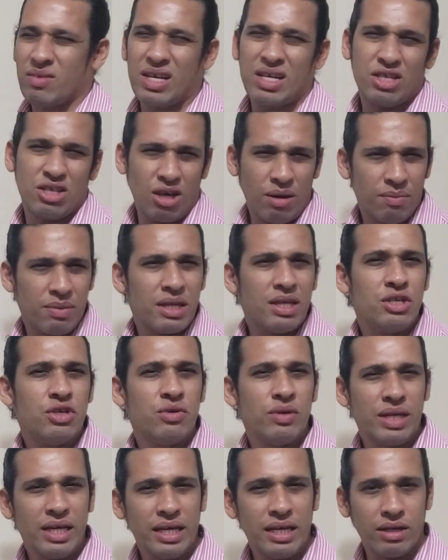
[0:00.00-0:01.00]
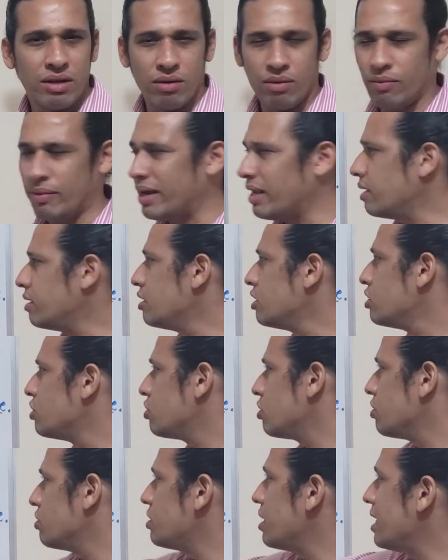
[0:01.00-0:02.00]
something you need, all right?
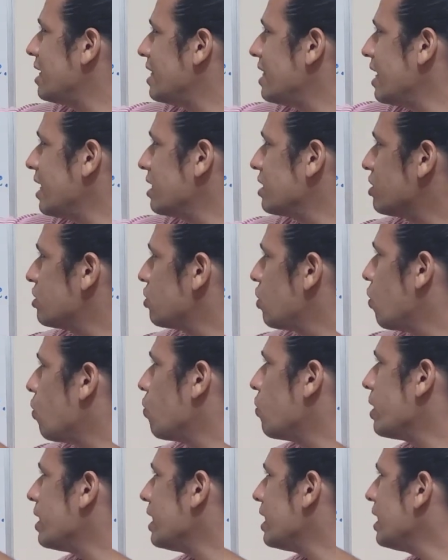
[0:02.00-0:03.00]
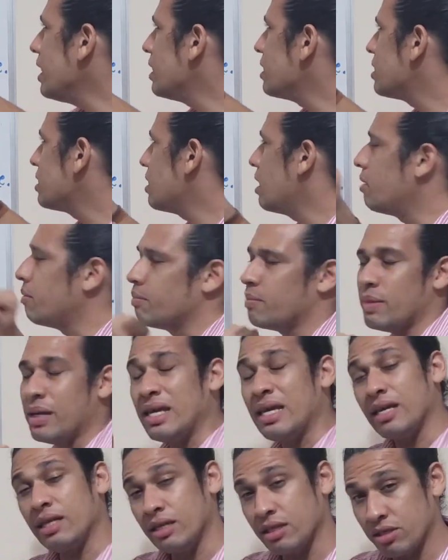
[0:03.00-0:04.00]
So you say, yes, we need some
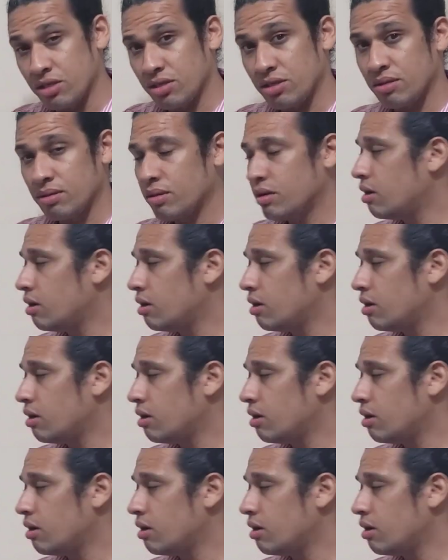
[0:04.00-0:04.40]
beans.